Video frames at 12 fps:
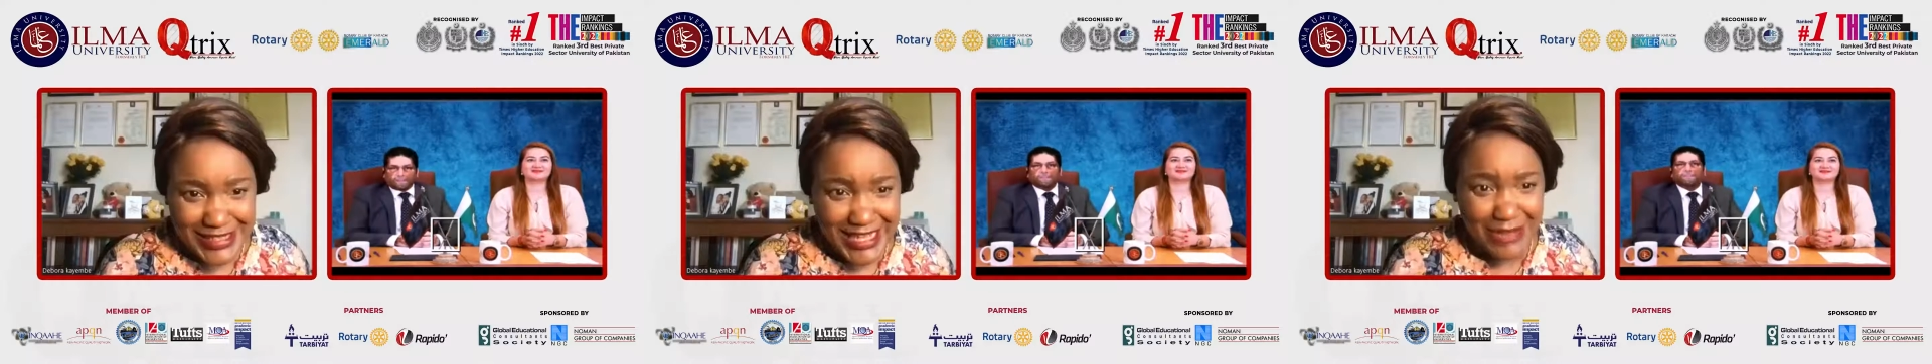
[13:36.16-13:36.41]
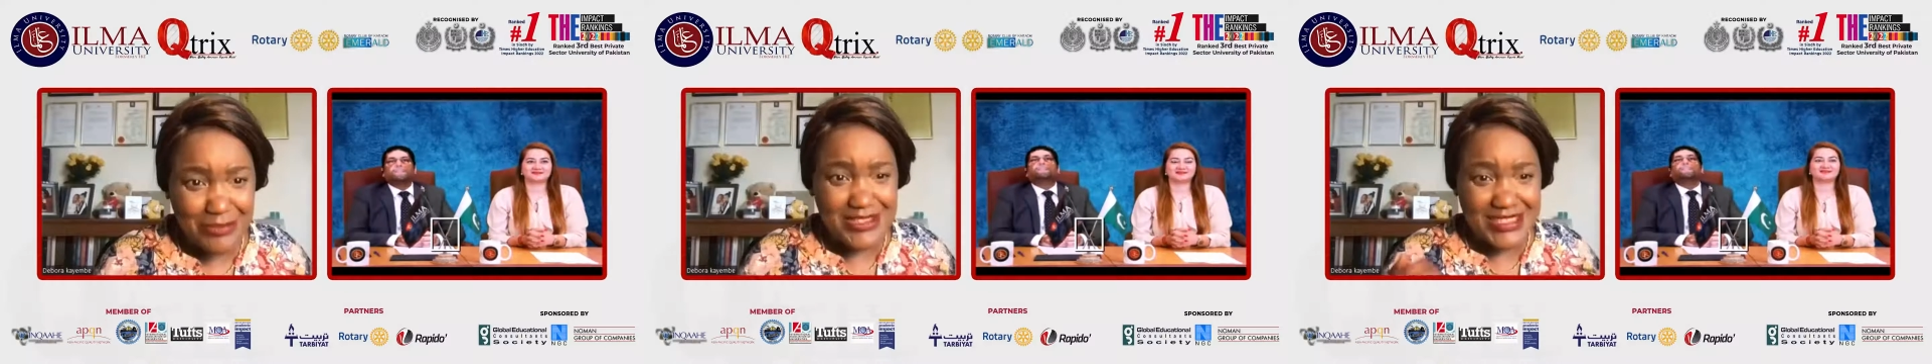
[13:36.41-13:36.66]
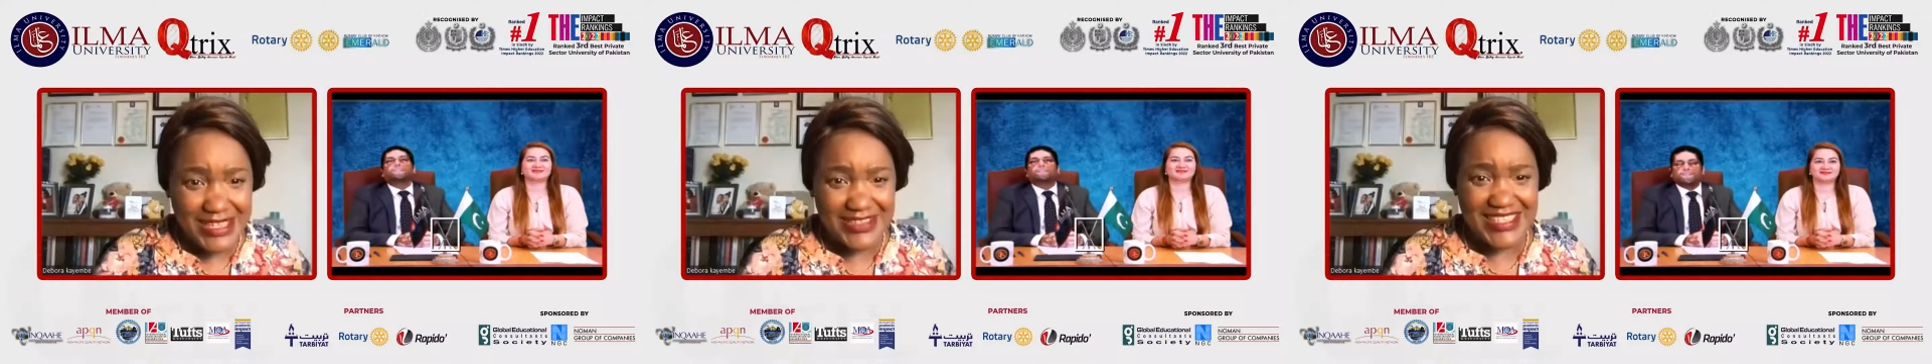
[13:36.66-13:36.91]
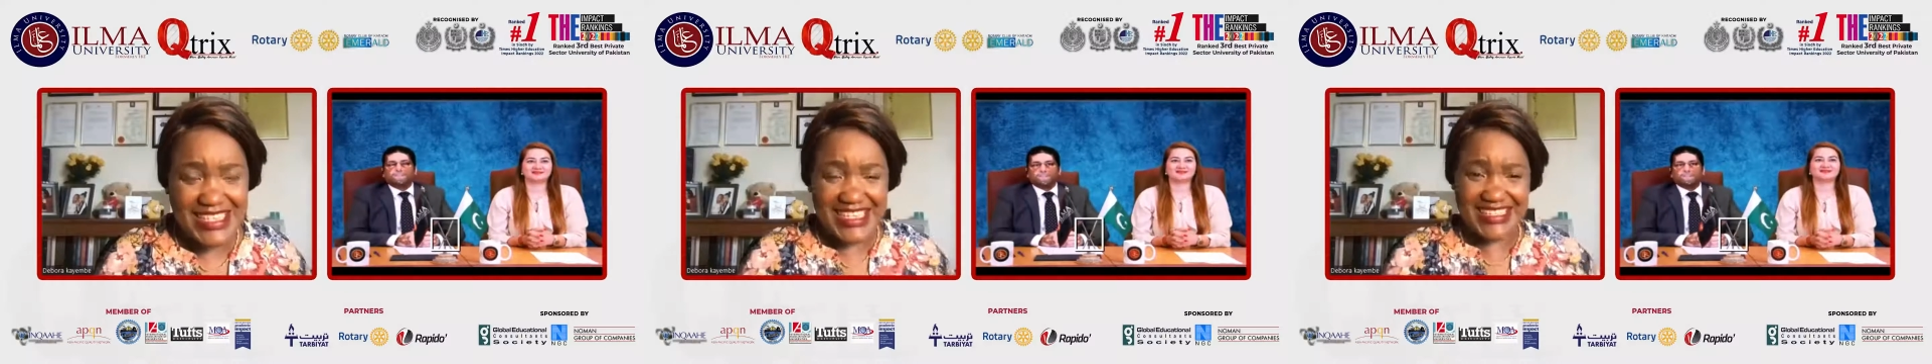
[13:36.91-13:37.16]
I was
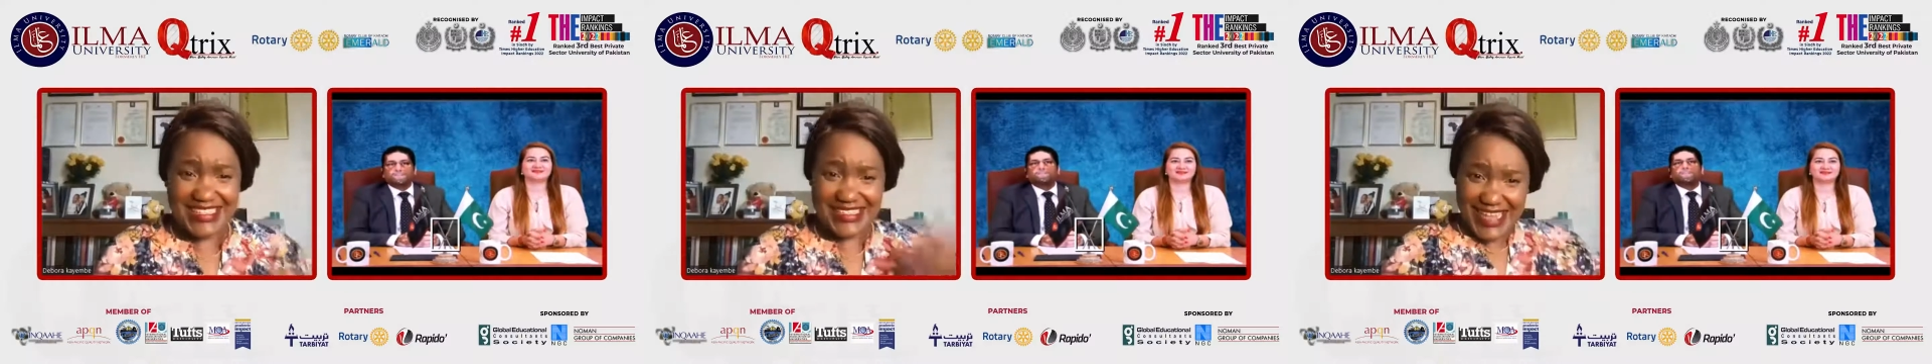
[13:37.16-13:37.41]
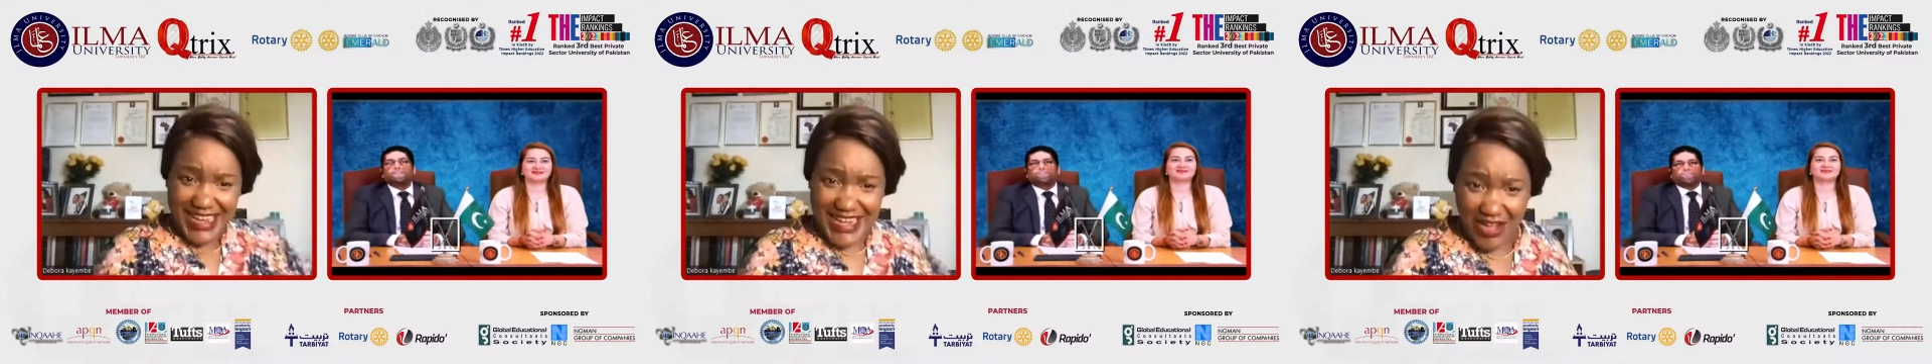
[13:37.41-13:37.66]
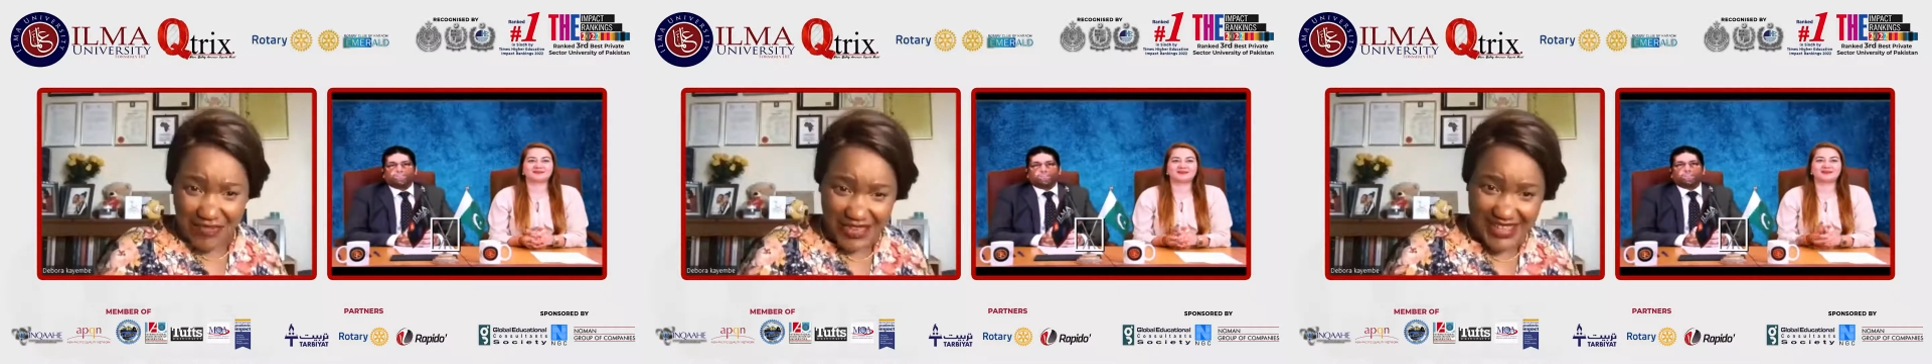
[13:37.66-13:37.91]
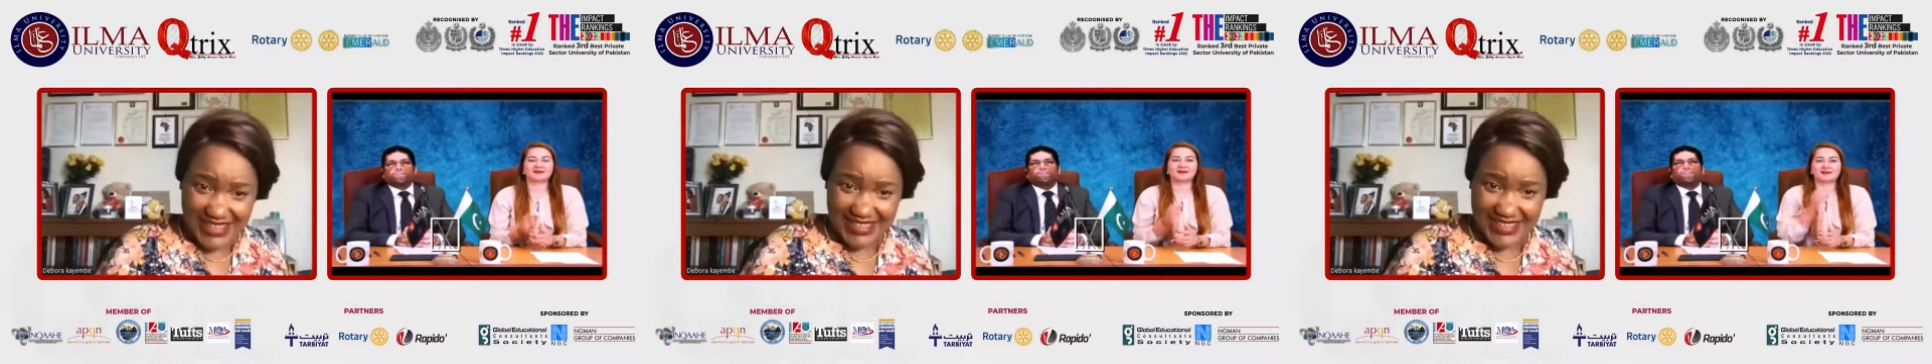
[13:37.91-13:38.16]
educated in
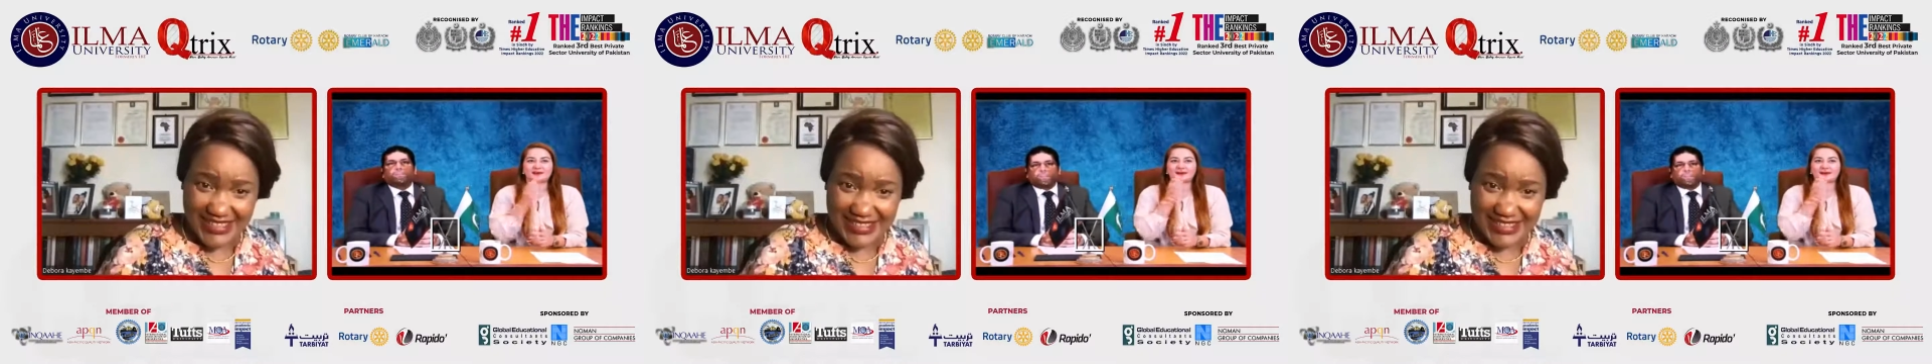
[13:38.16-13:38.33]
Africa.